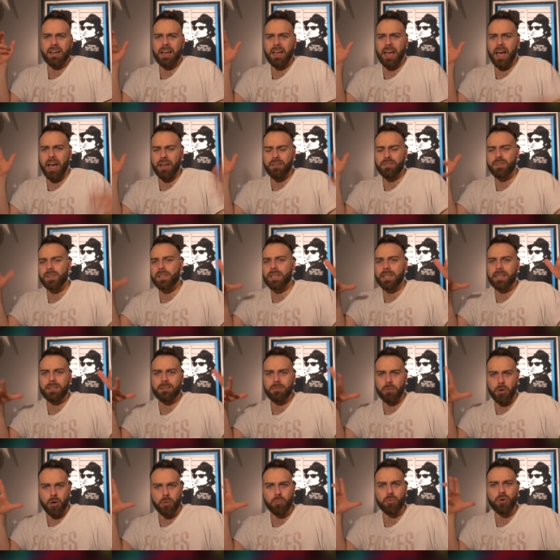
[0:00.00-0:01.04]
I feel like
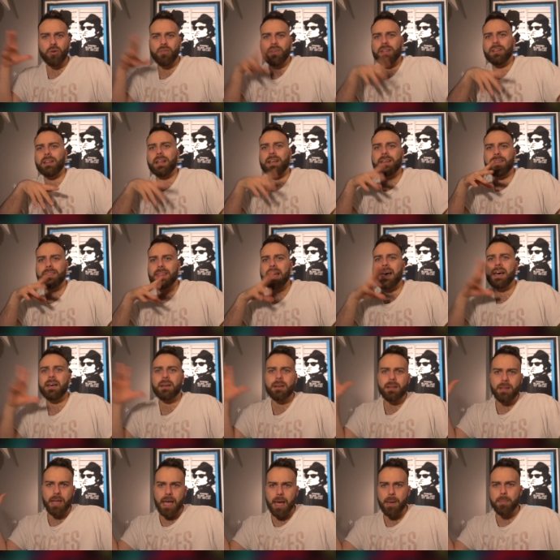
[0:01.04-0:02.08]
a movie like that,
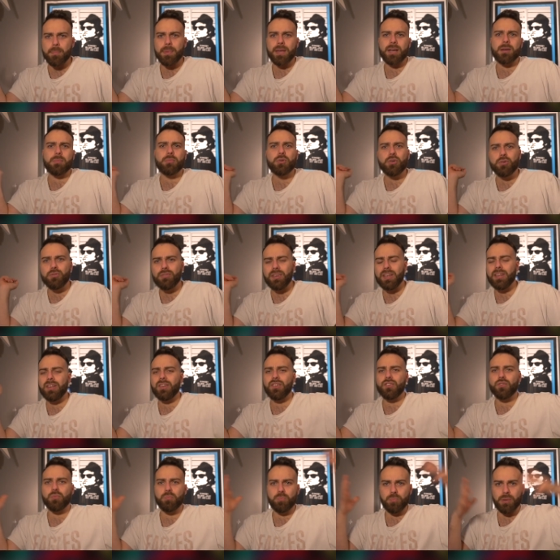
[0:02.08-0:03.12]
epic
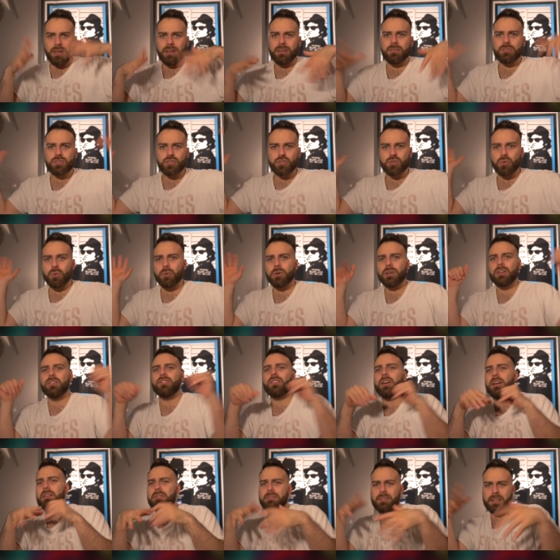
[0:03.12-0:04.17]
movies, big stories
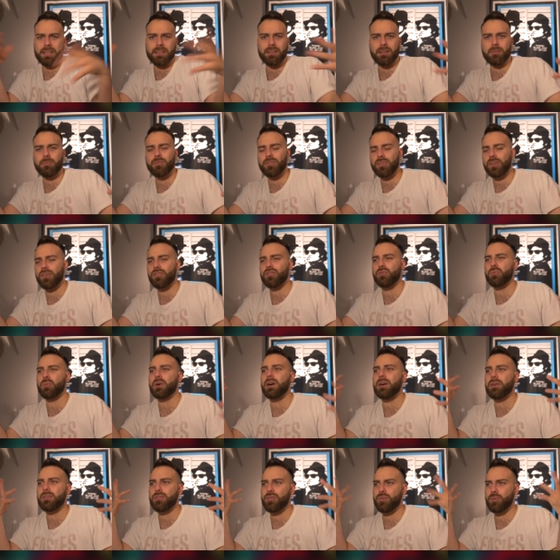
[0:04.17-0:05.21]
kind of lend themselves
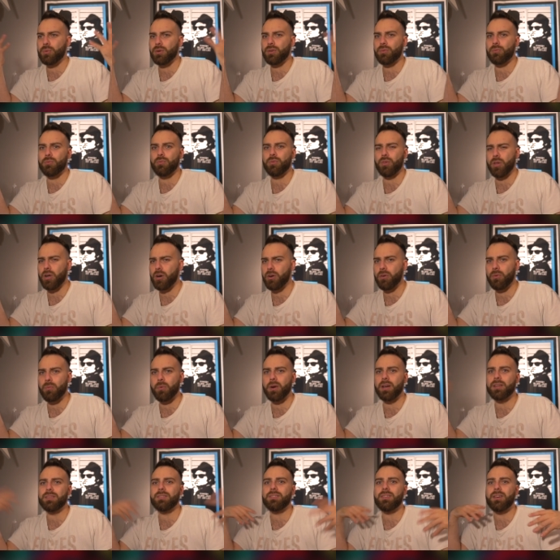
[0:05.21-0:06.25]
well to a long
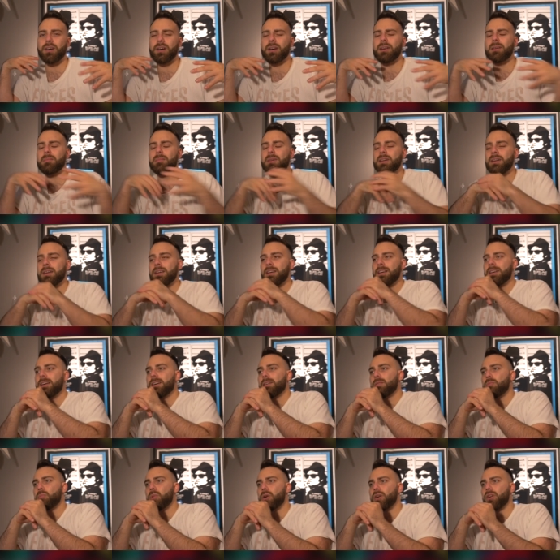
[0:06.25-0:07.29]
runtime.
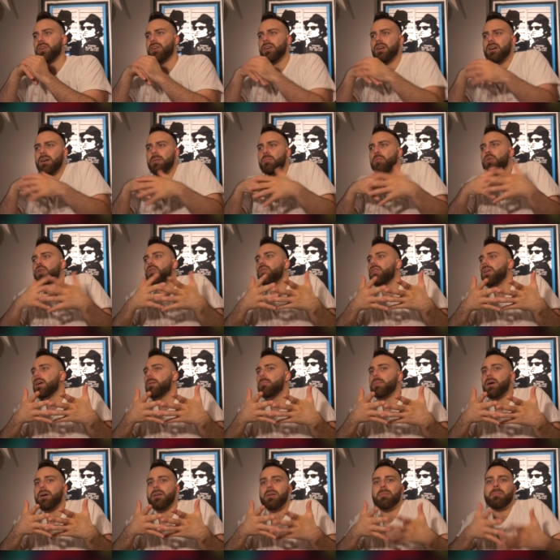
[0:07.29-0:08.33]
But a movie
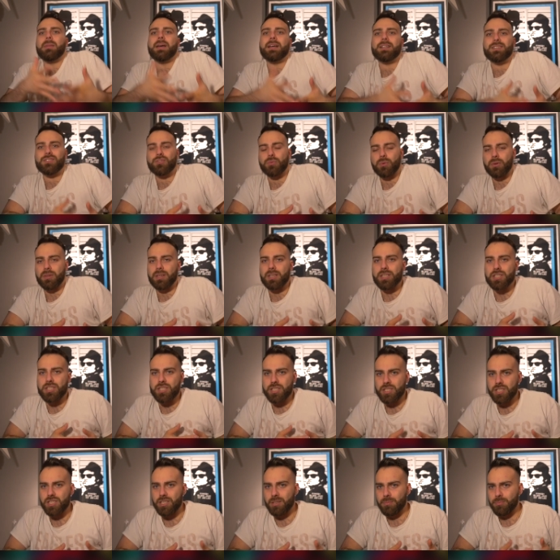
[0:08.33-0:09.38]
about a man's
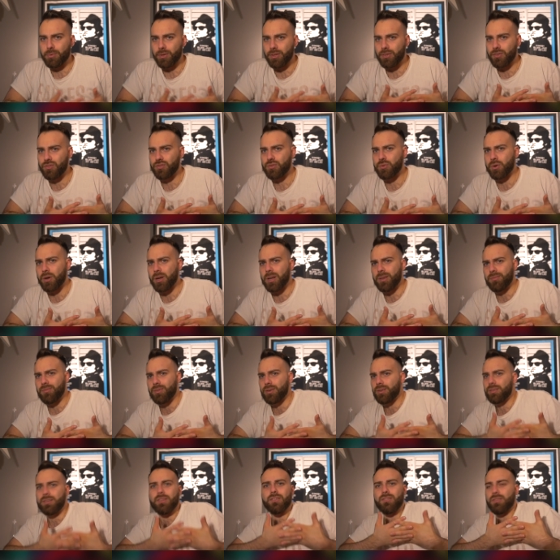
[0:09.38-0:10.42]
relationship with his driver
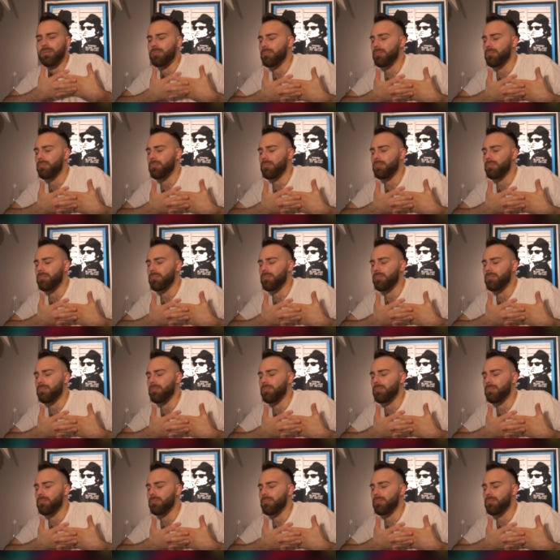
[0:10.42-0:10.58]
doesn't